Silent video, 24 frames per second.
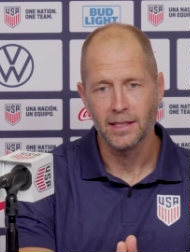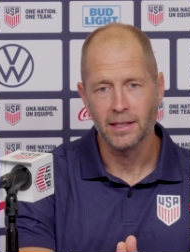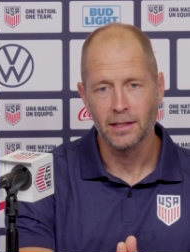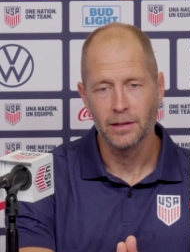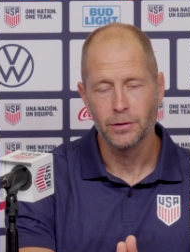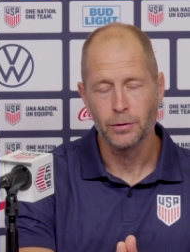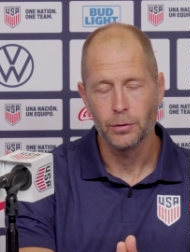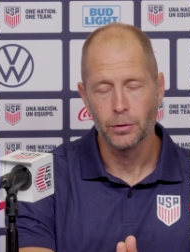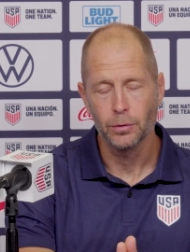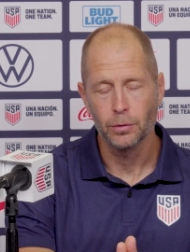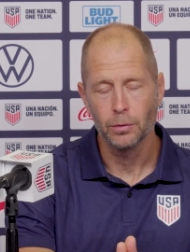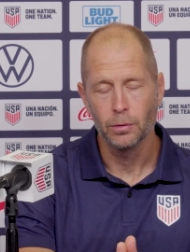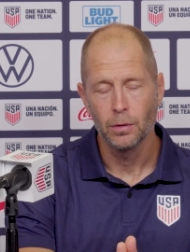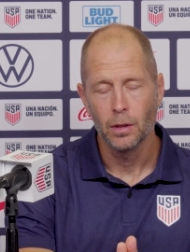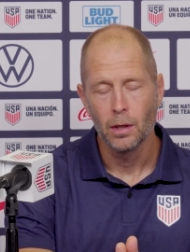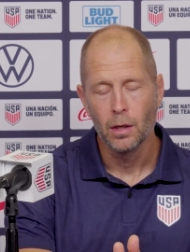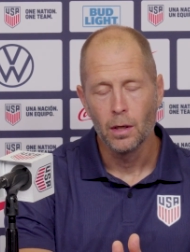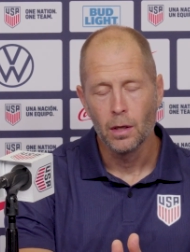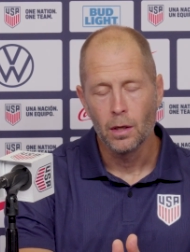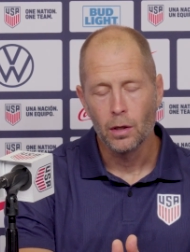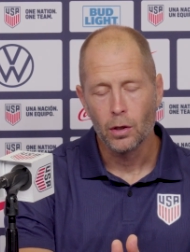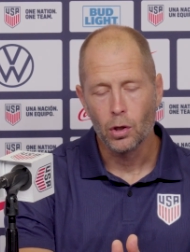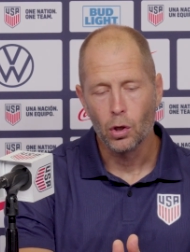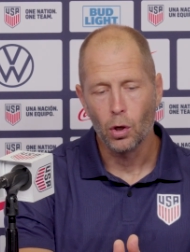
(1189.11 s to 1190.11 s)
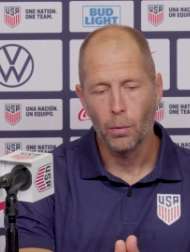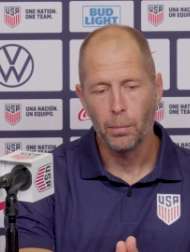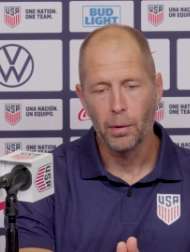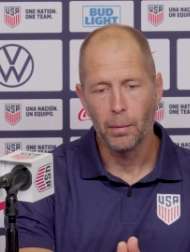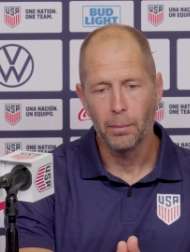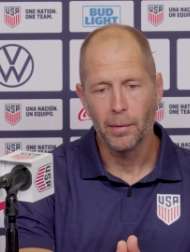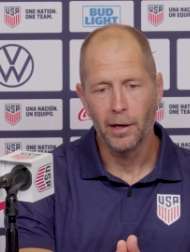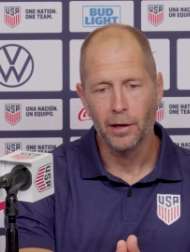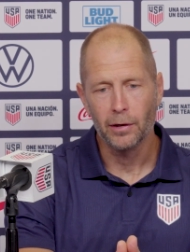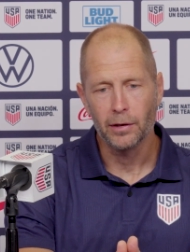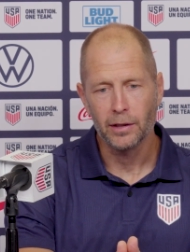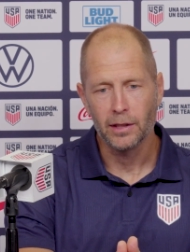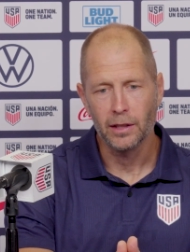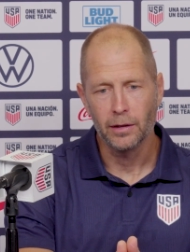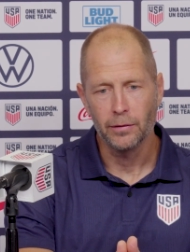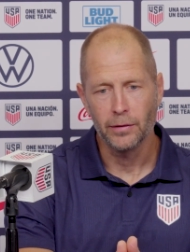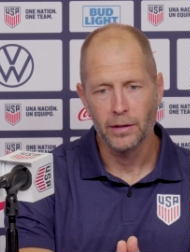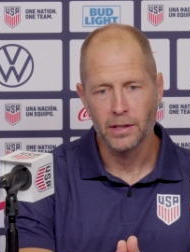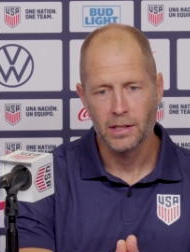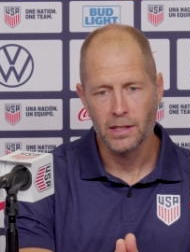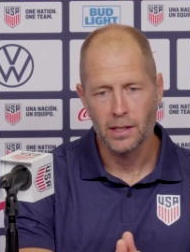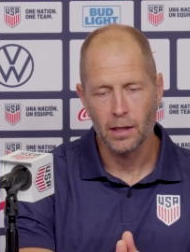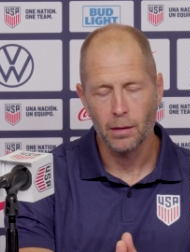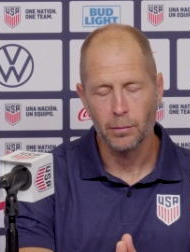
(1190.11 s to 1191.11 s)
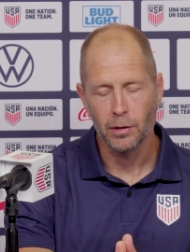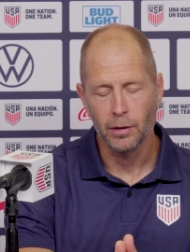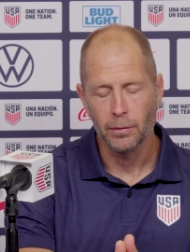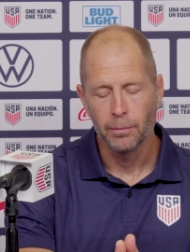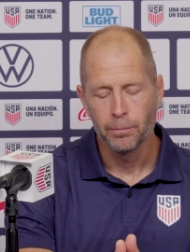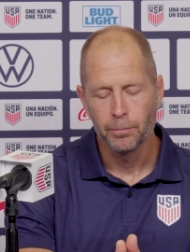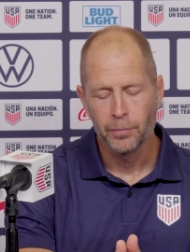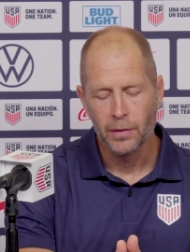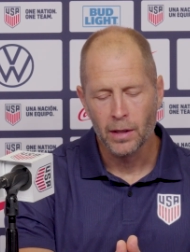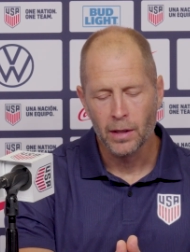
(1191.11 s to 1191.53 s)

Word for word: into Copa America in the summer.